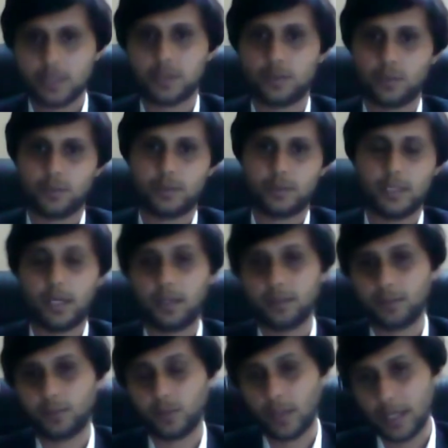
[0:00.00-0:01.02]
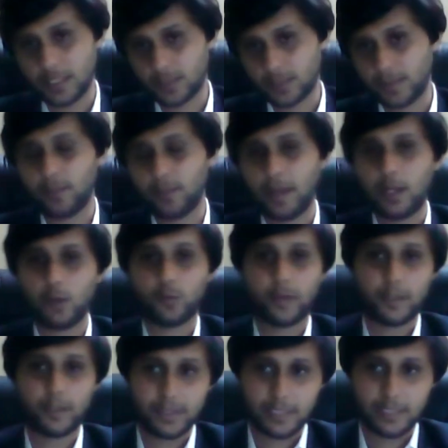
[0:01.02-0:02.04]
So yeah, if you ask me, value of
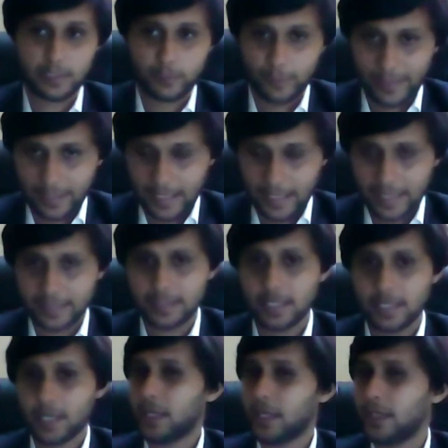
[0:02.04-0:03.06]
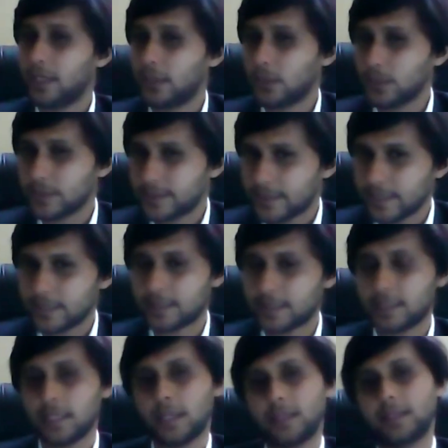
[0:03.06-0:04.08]
1 month is 5 lakhs into
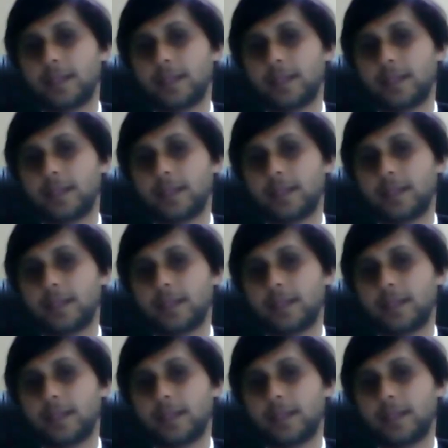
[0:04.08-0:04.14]
6,